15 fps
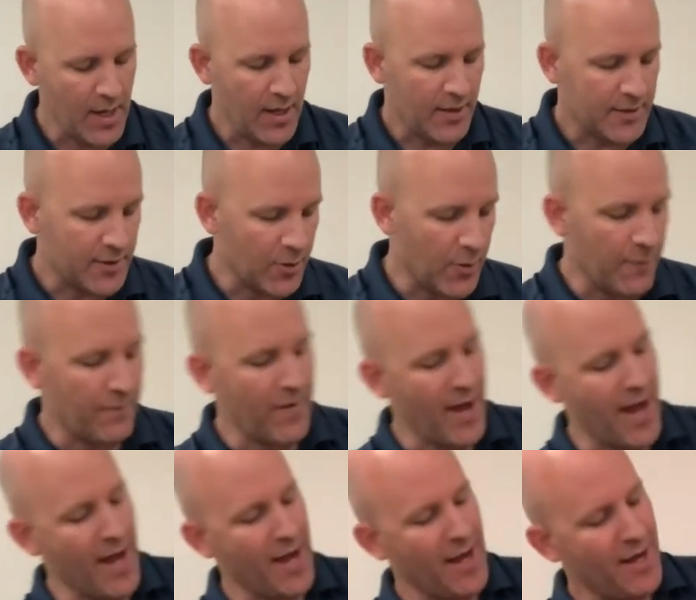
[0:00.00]
So if
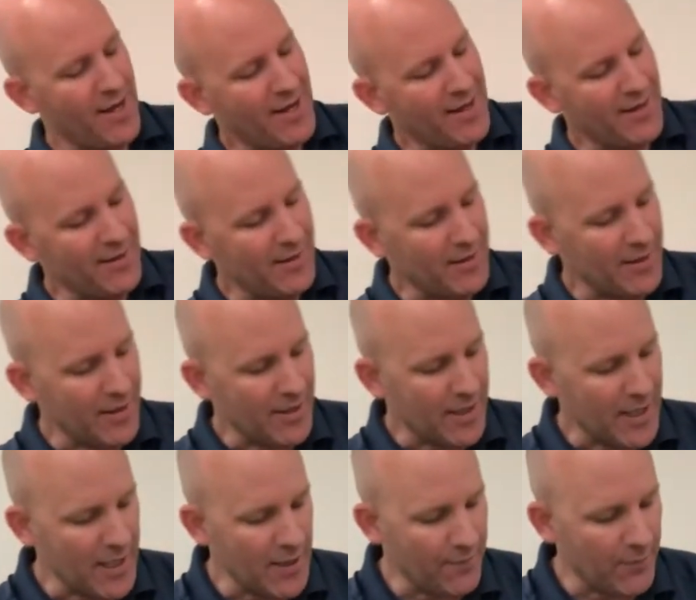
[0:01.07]
I
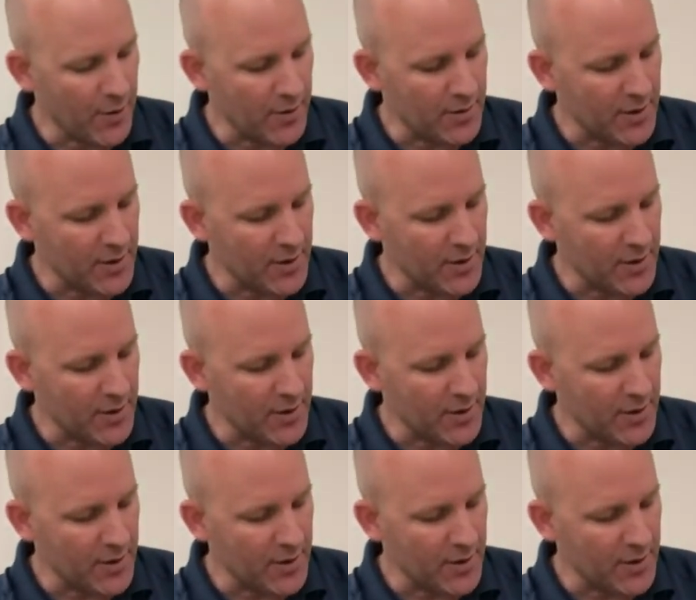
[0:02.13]
evert